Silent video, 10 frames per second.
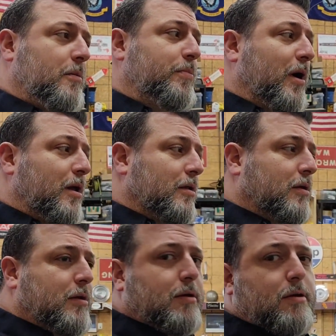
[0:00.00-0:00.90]
But
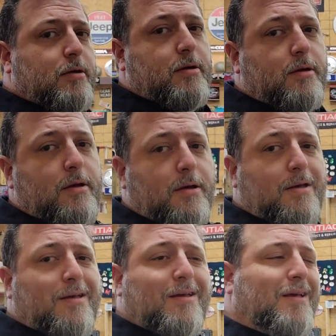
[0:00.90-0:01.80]

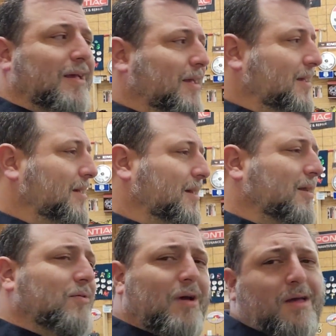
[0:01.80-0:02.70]
I
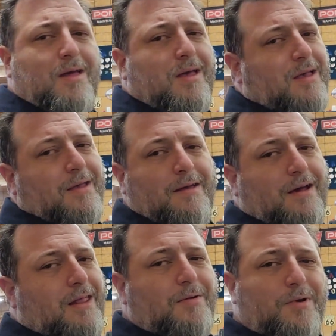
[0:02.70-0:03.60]
don't
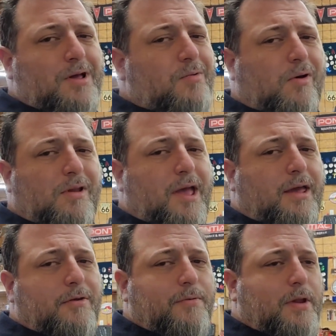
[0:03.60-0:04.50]
want to go all
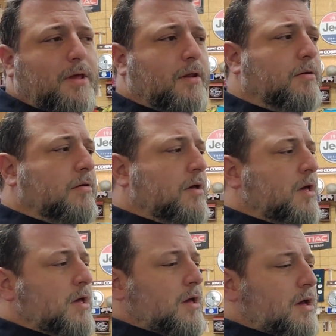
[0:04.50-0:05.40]
negative with it, you know?
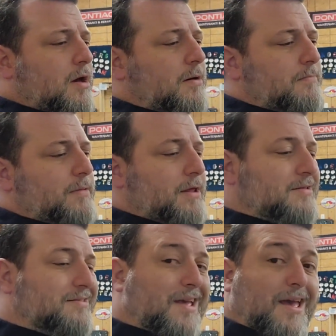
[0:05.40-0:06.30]

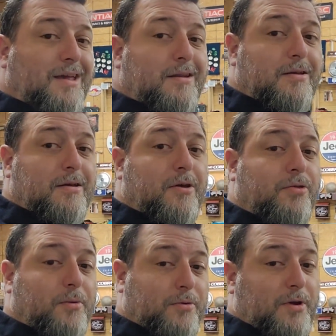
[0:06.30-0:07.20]
Instead, I
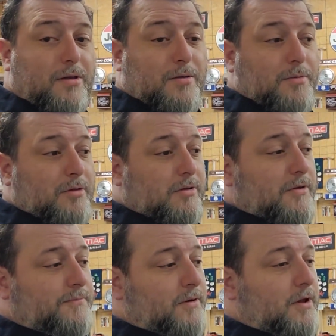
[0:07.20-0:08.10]
thought we'd try something a little
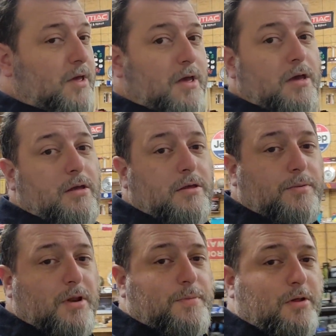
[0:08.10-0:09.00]
different. See, we
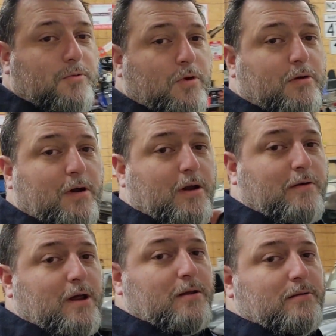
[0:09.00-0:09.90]
did a bunch of work around here,
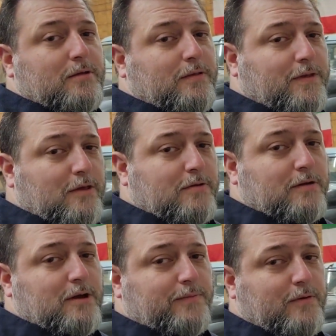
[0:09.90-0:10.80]
right? See, things are
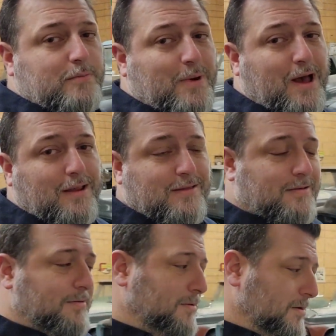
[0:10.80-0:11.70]
in different
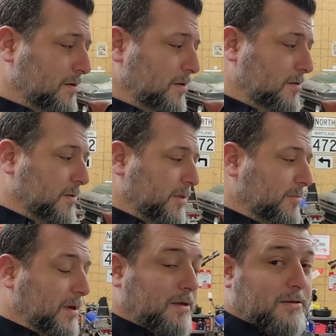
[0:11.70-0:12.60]
spots. Some of them
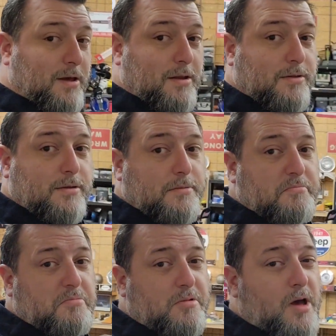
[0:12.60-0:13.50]
make sense.
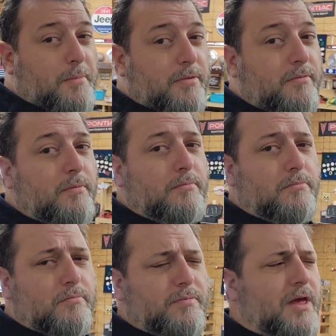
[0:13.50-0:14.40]
A couple of them,
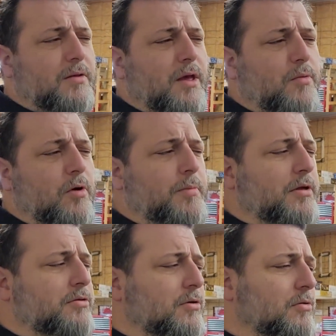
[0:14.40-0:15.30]
they will be
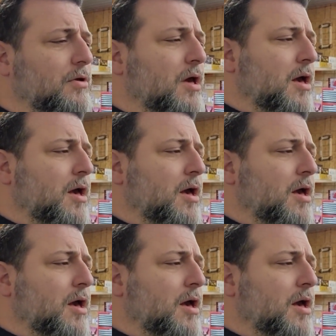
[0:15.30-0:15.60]
soon.